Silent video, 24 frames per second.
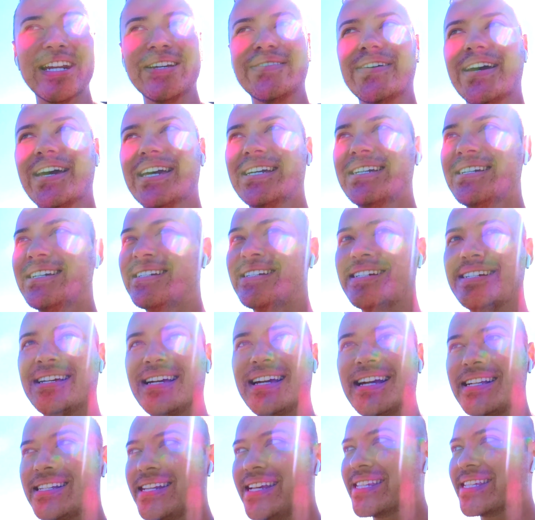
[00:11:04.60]
anyway,
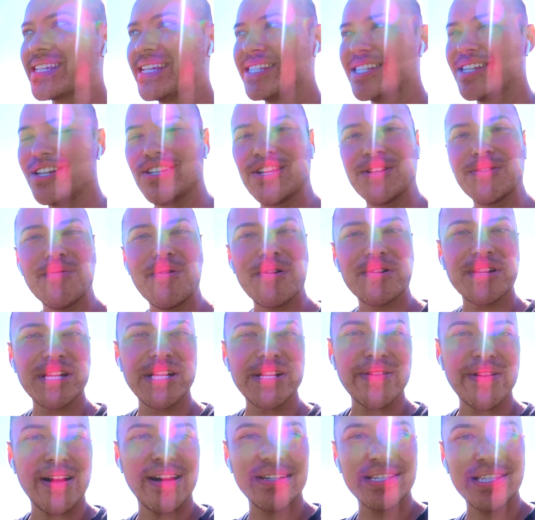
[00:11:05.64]
let's continue walking
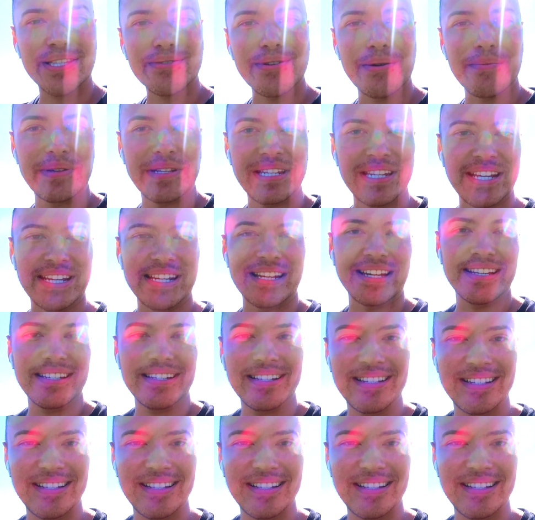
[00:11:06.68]
around Suomenlinna.